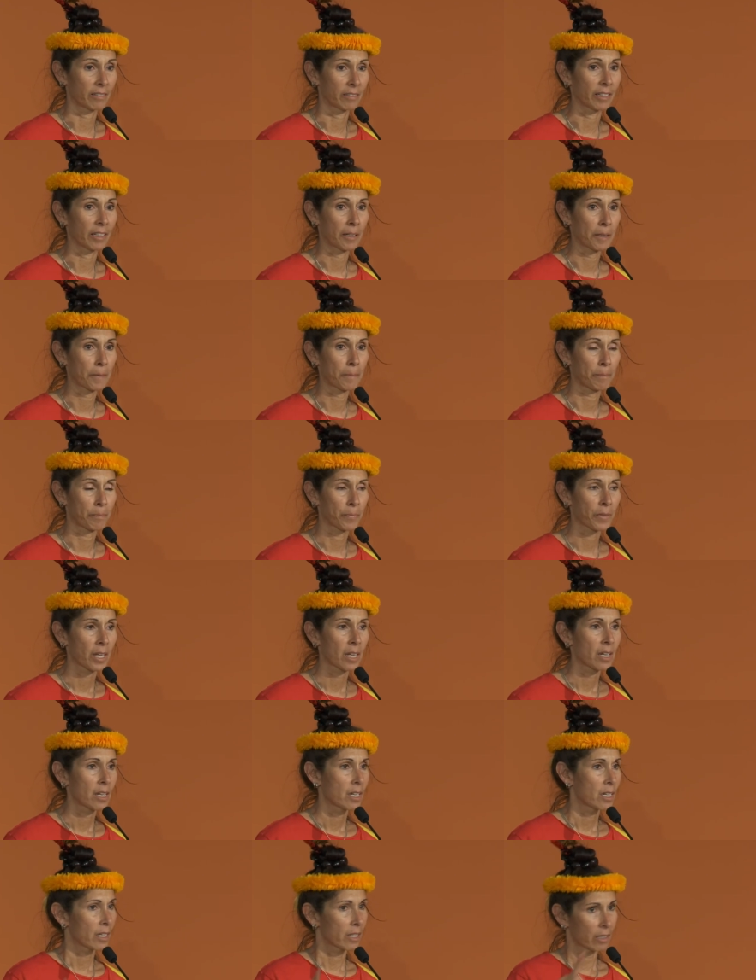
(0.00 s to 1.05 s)
Yeah,
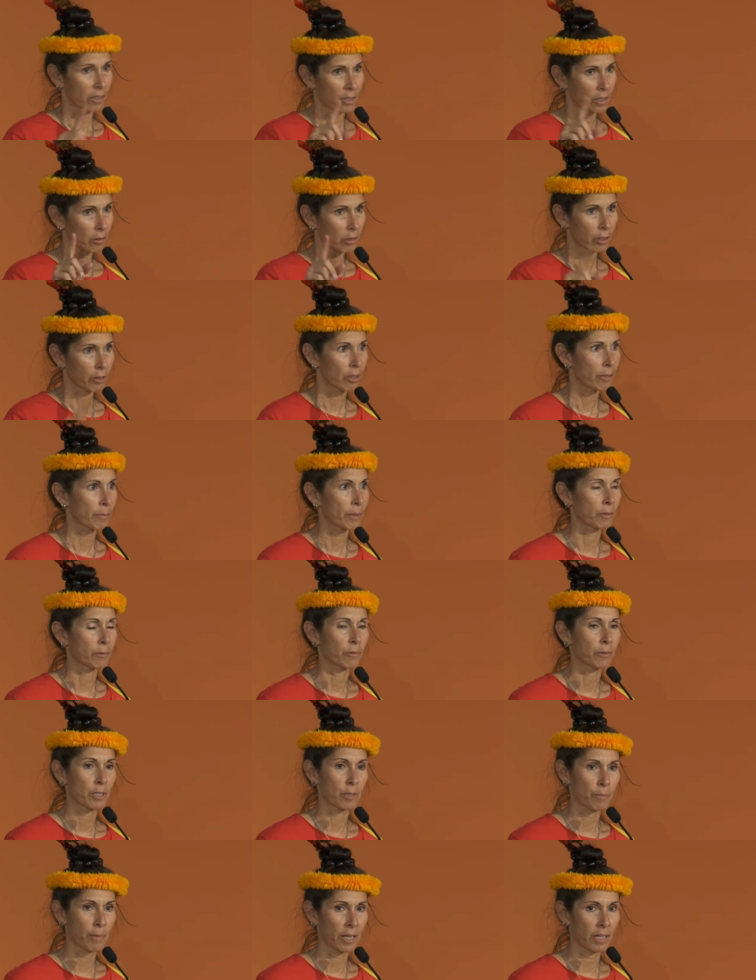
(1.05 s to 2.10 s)
no agreement
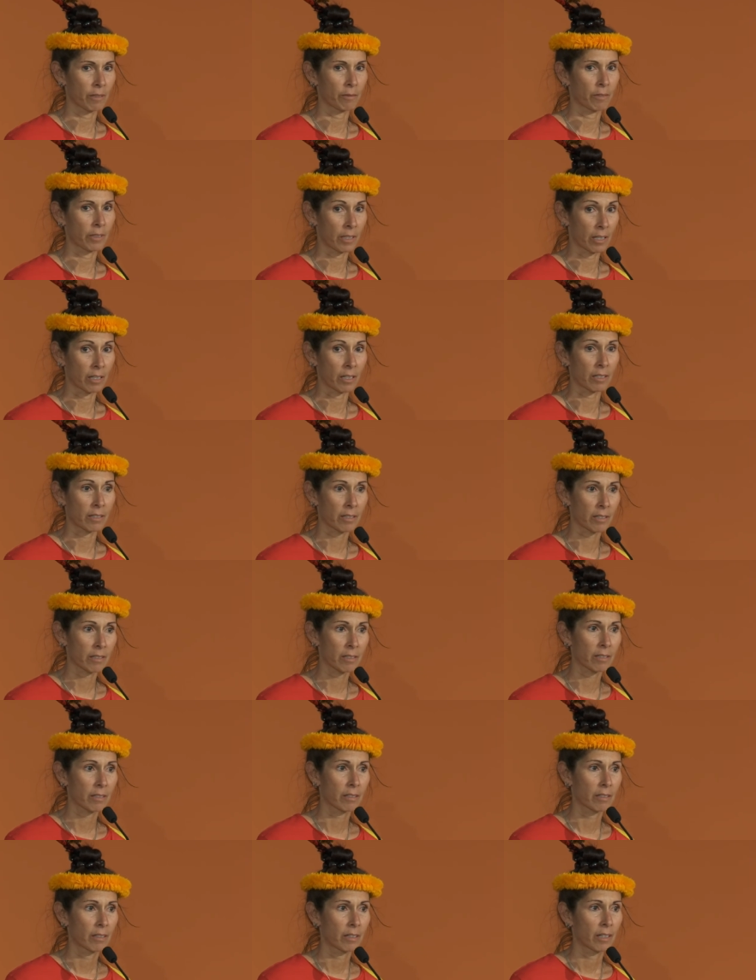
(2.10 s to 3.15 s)
was made with
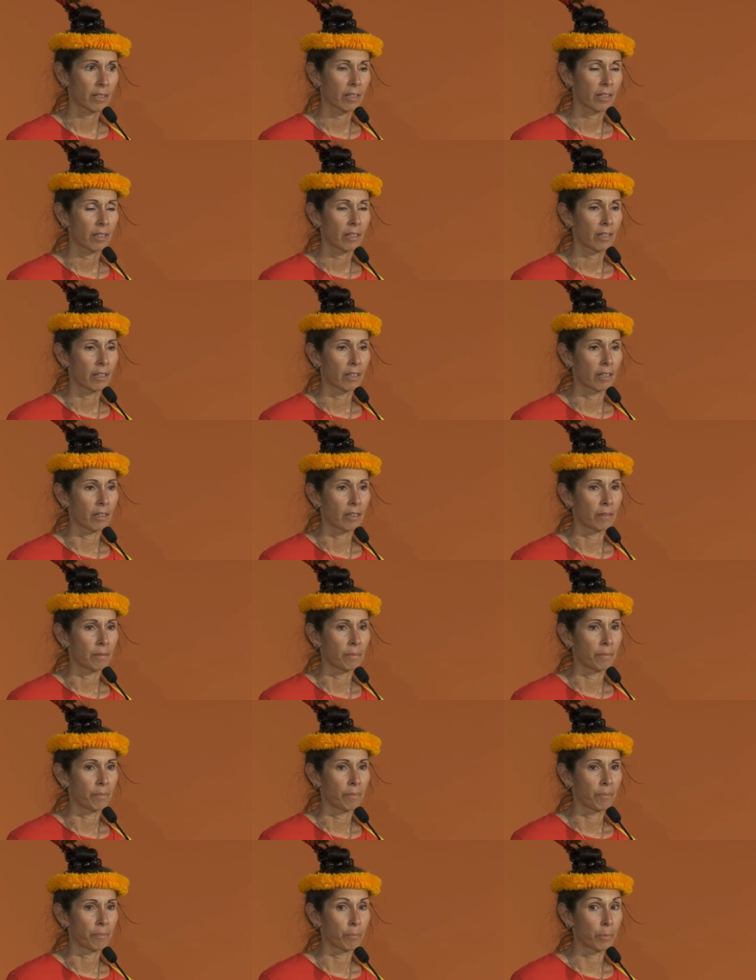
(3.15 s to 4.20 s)
us,
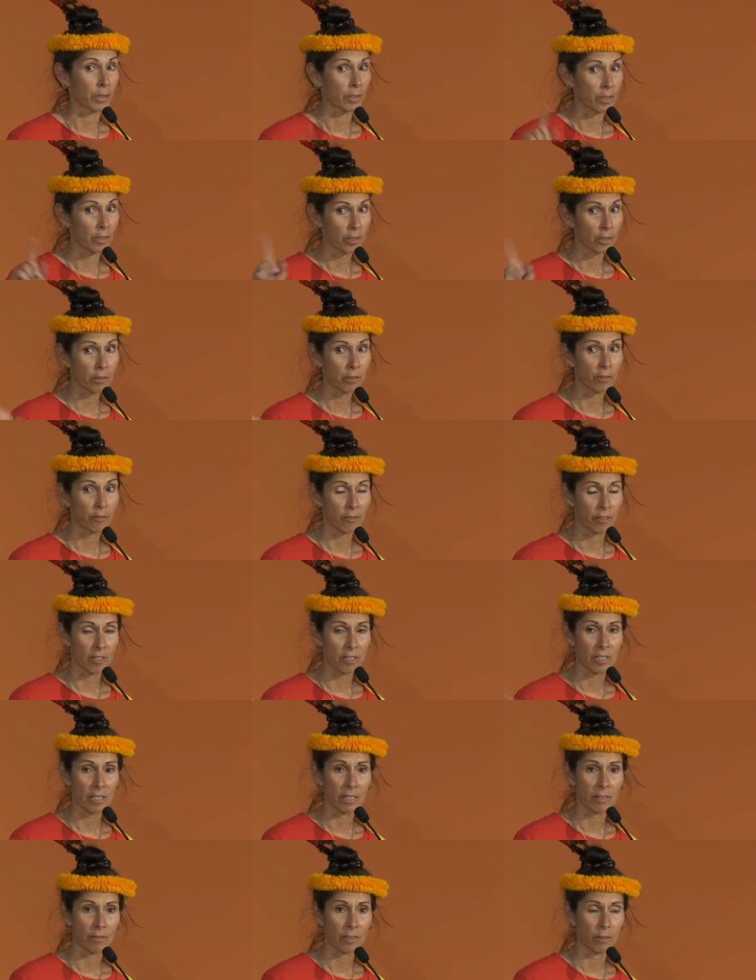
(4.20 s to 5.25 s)
but the
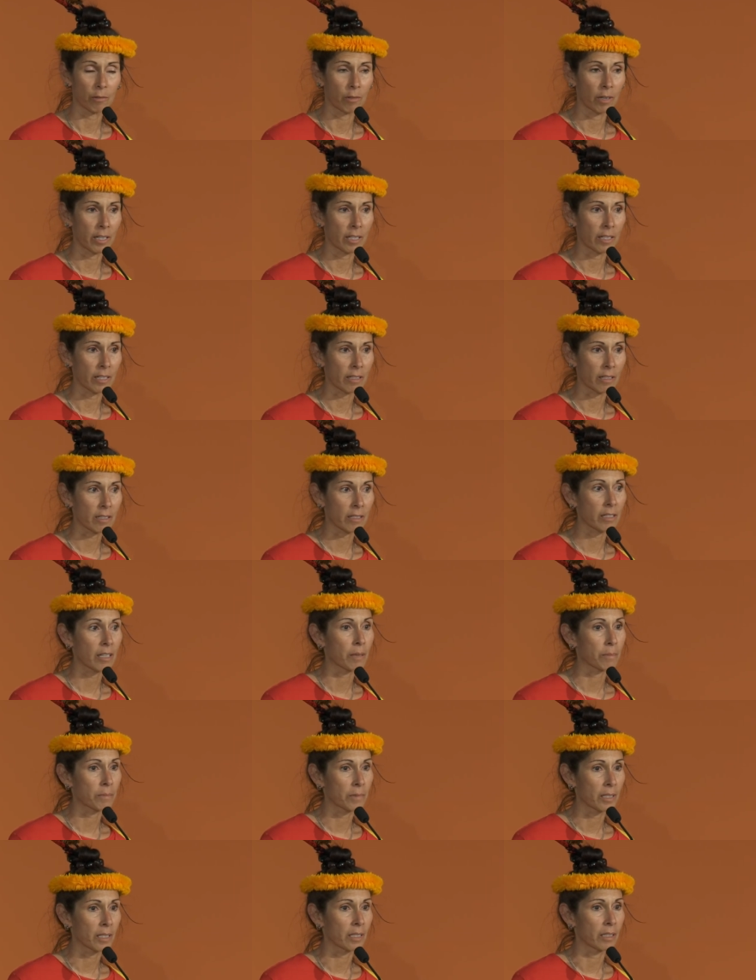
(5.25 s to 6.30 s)
University of Hawaii
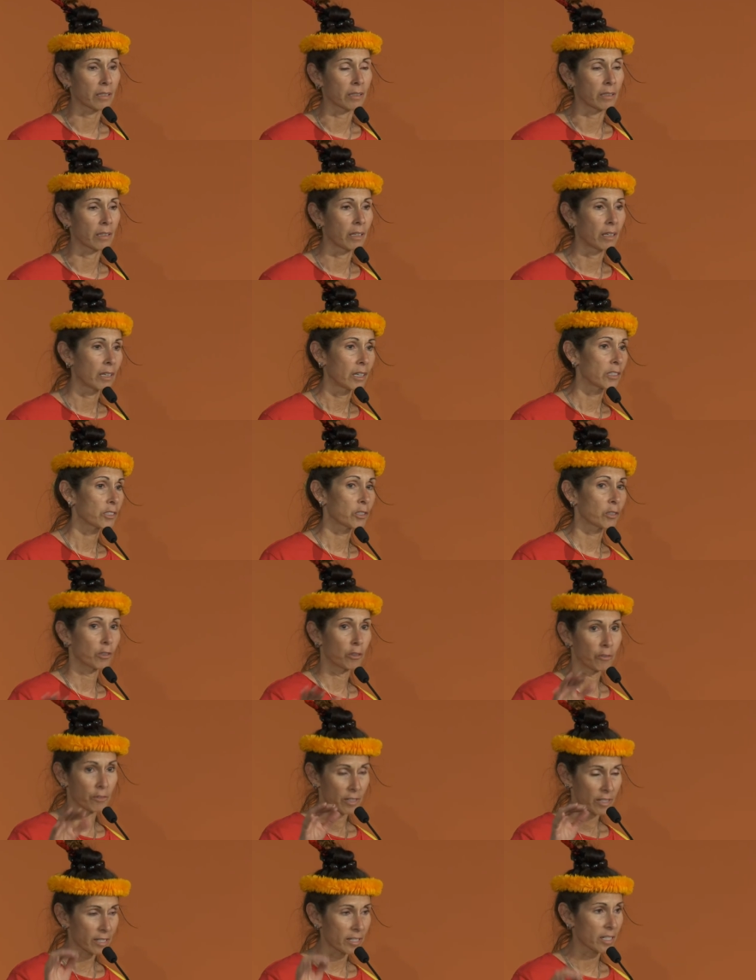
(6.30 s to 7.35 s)
stepped in to
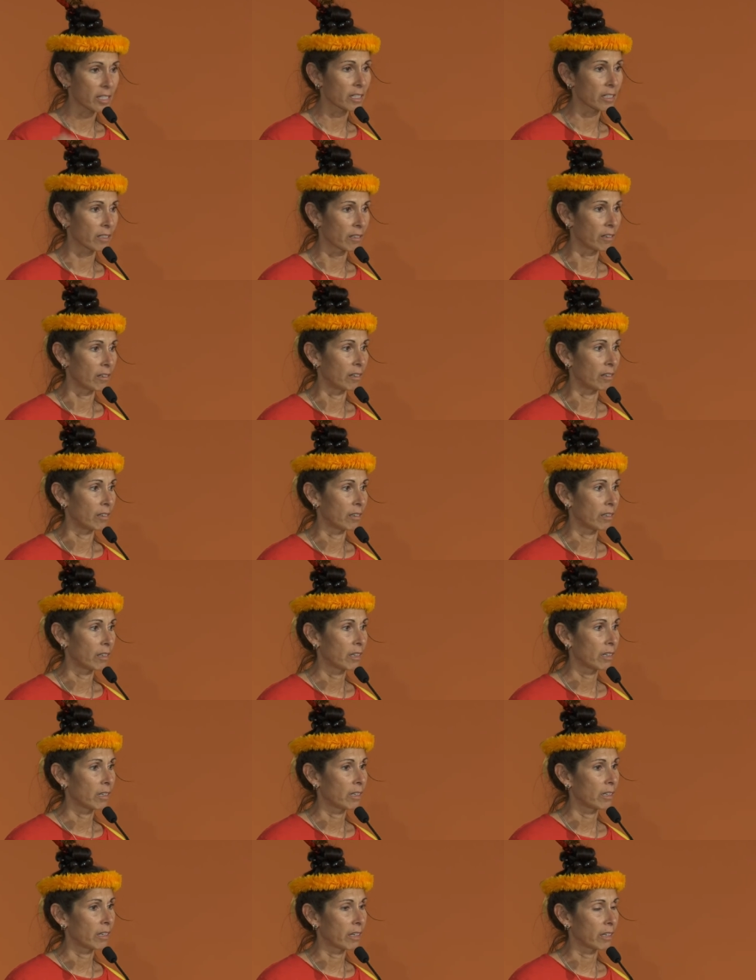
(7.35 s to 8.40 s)
oversee it all
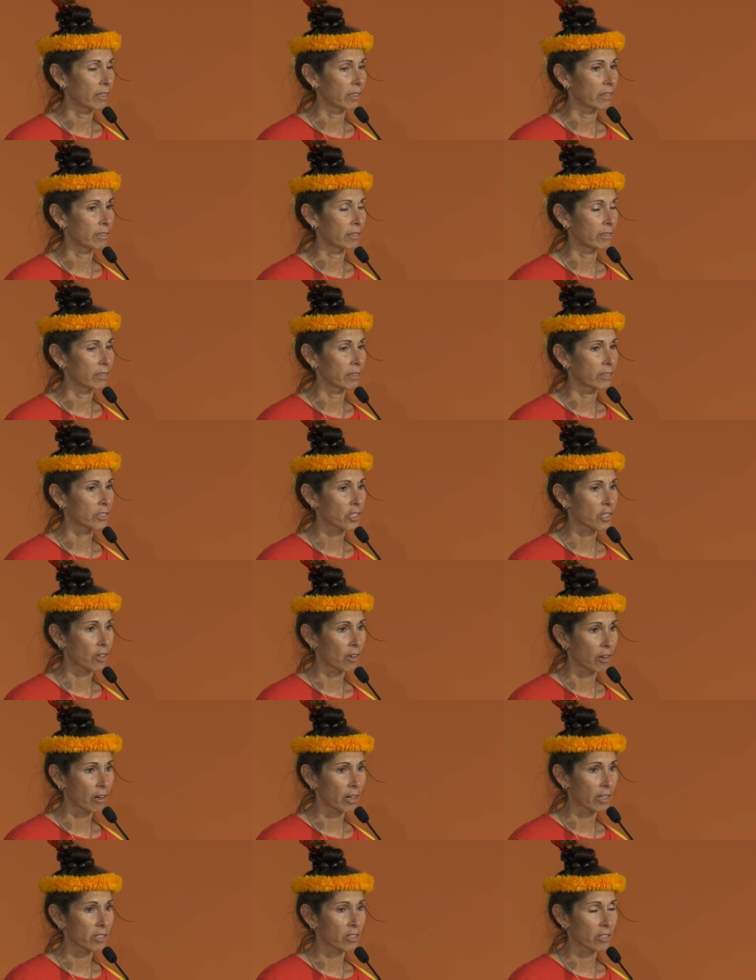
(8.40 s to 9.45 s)
and
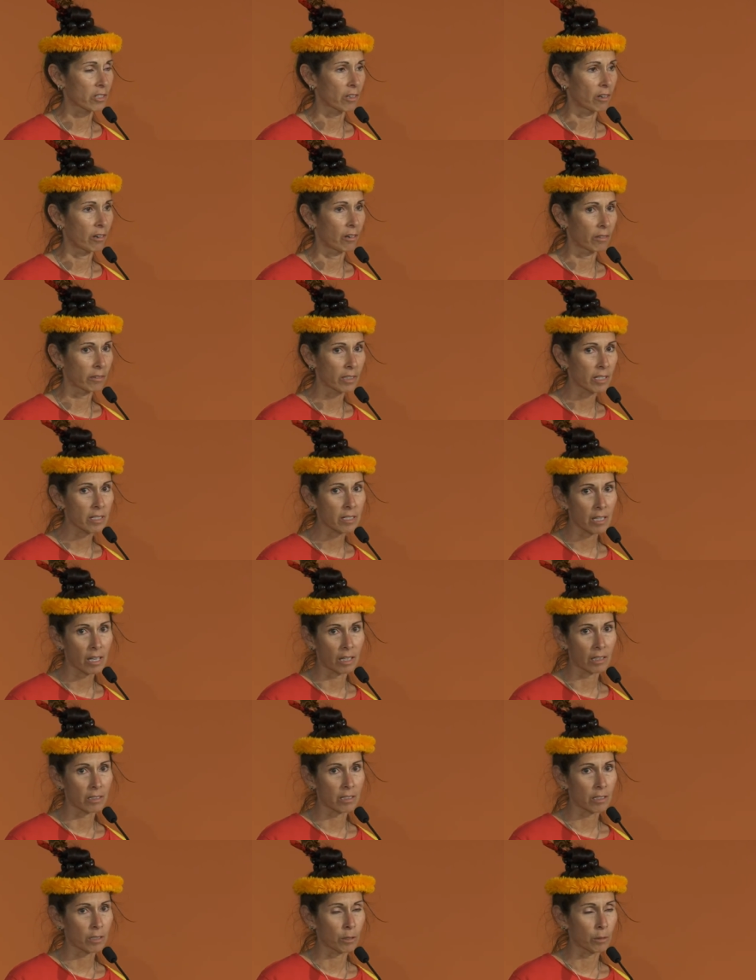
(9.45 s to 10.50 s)
charged all these
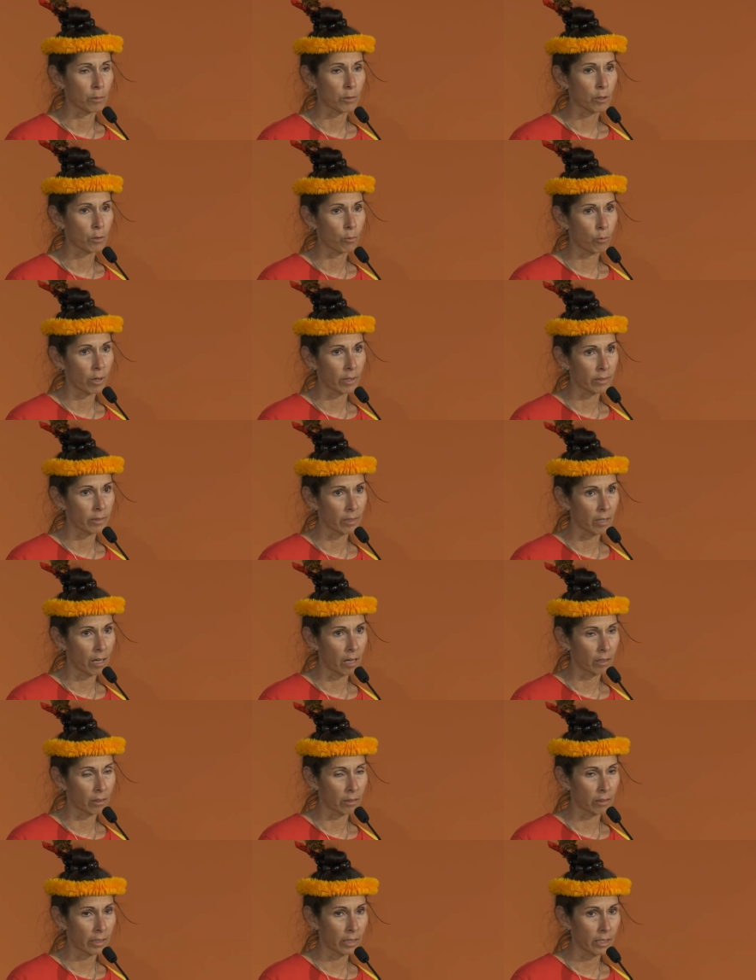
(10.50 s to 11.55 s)
telescopes
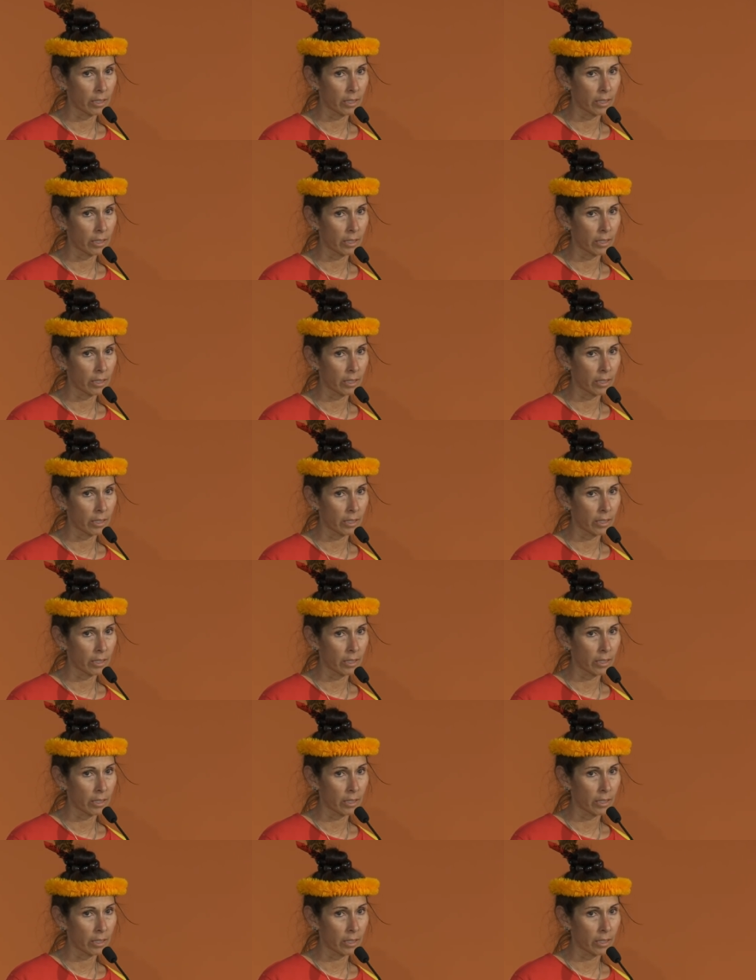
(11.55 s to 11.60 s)
$1 a